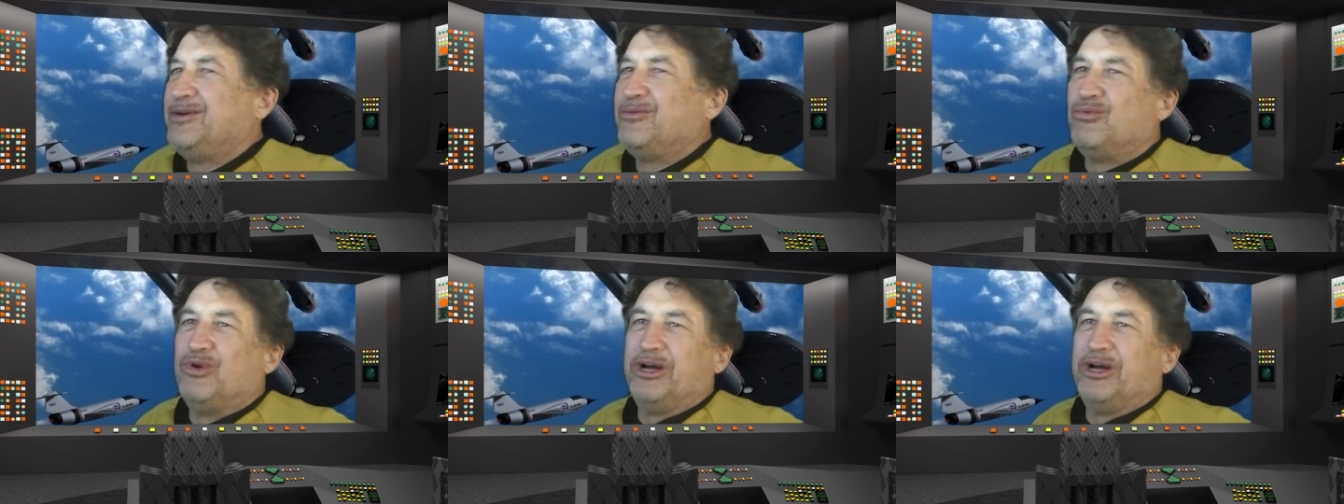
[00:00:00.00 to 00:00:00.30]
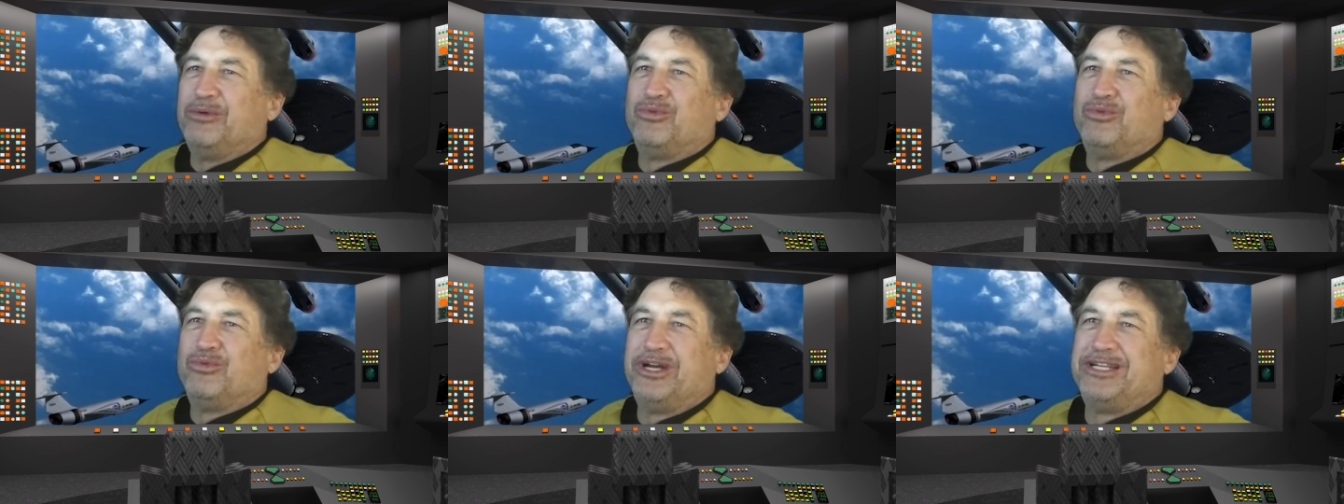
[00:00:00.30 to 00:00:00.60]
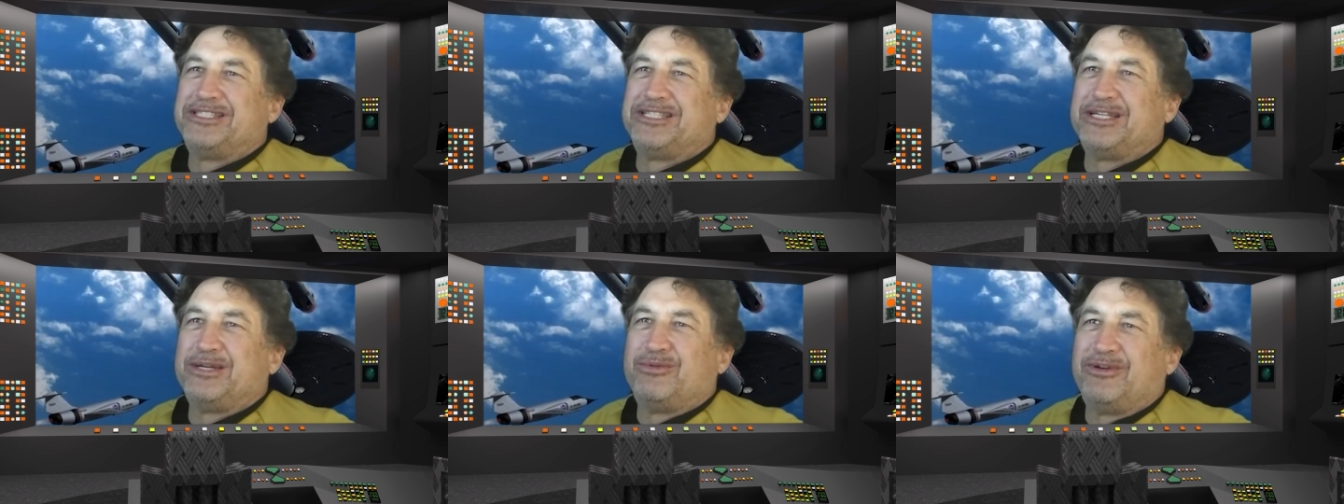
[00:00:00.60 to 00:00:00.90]

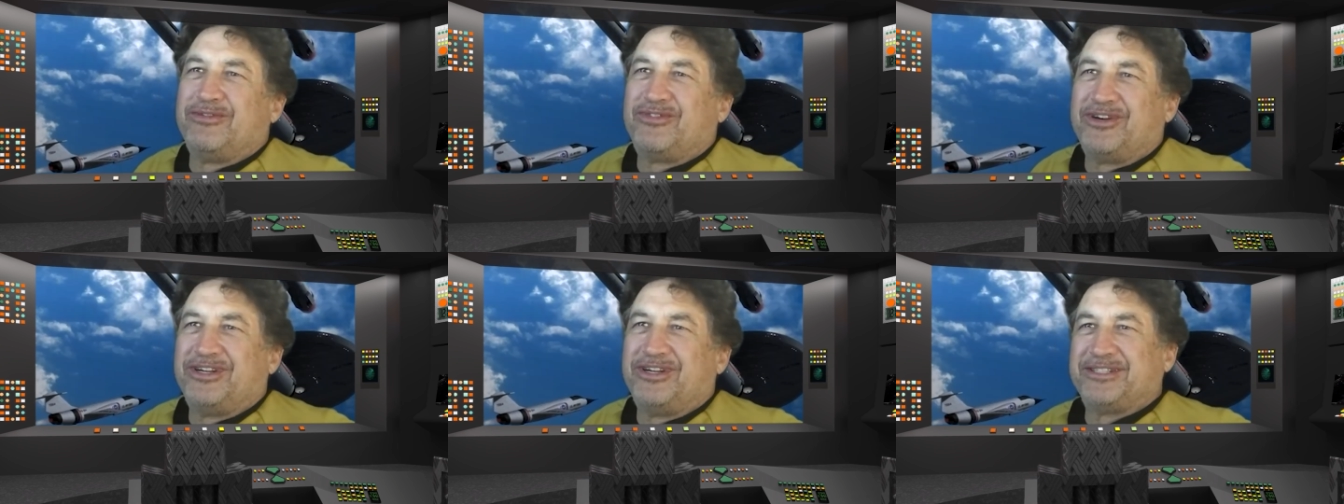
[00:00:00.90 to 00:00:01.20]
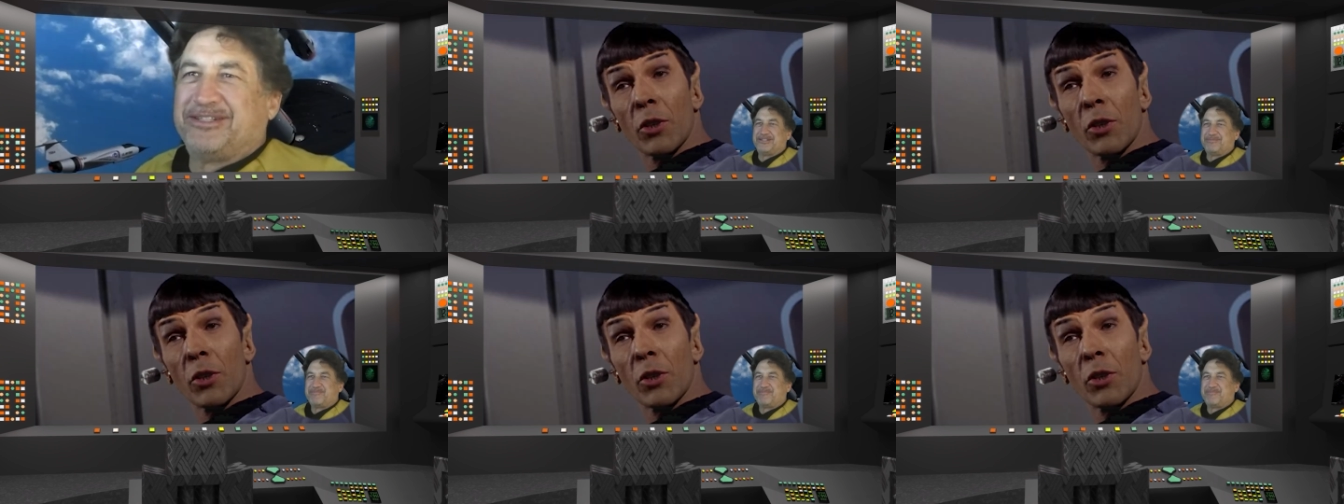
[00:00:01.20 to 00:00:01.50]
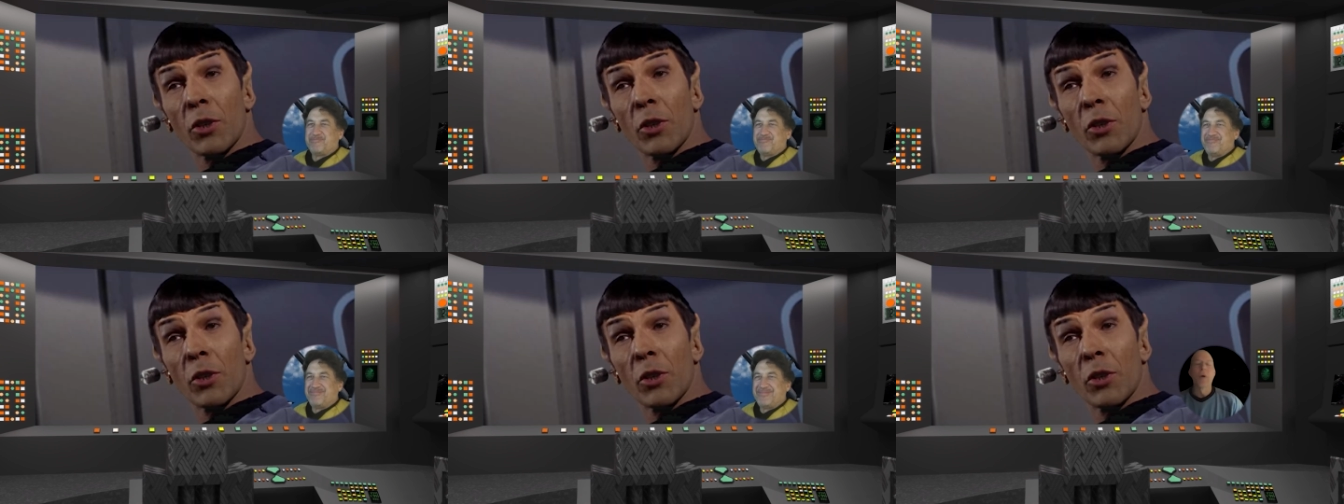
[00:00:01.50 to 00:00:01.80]
My gosh.
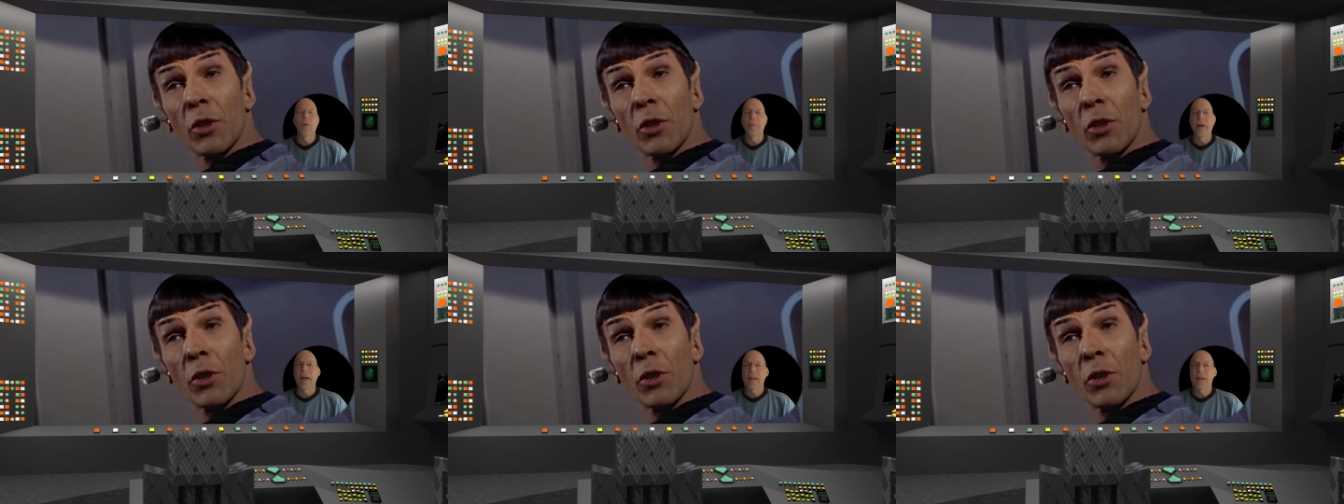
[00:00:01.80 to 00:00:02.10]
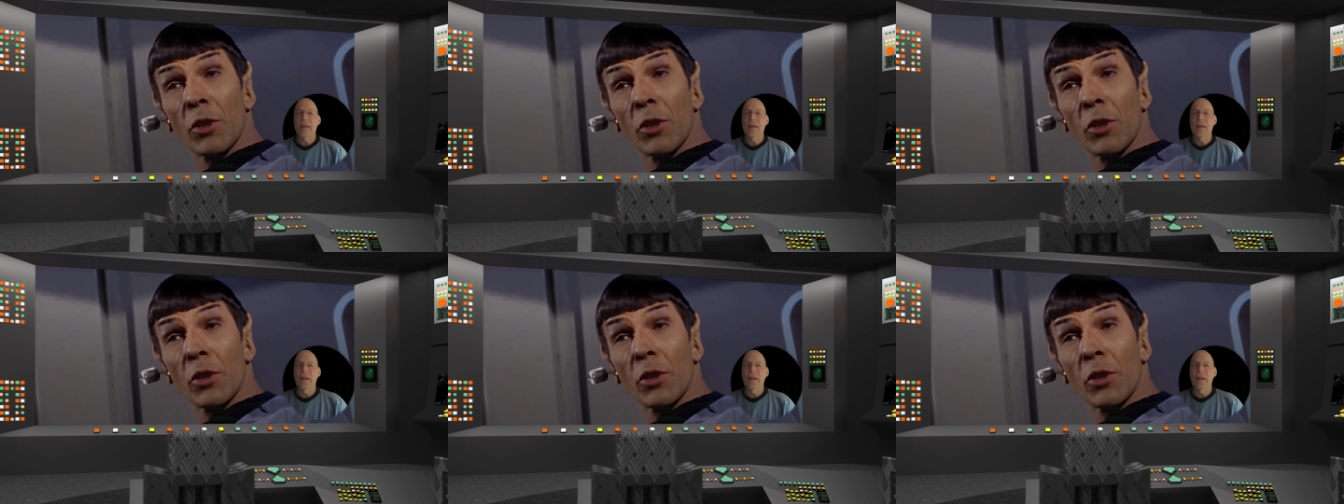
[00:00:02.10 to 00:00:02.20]
We're back,